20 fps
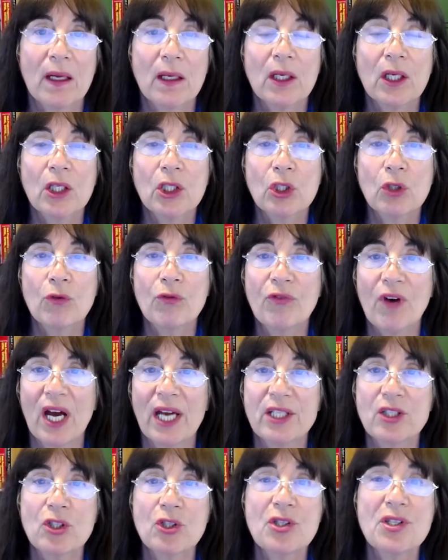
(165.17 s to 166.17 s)
You
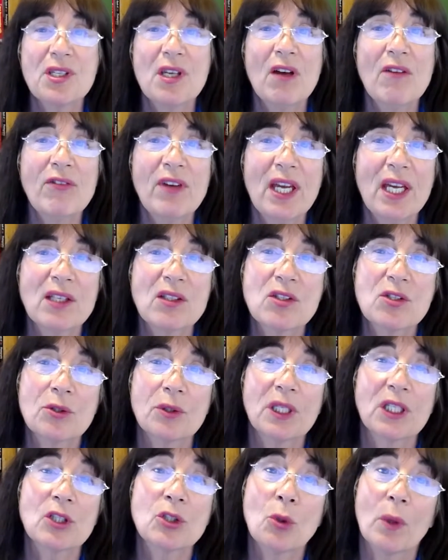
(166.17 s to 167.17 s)
find yourself
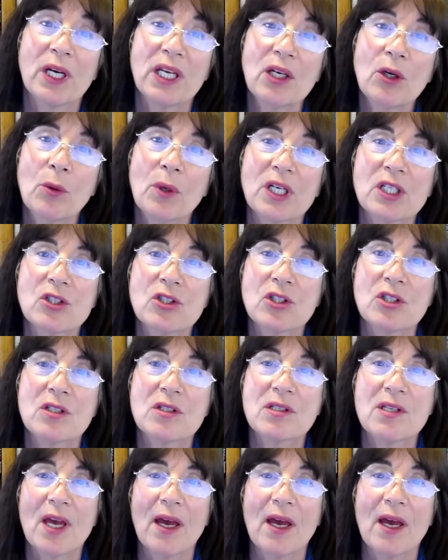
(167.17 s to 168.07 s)
answering 20 questions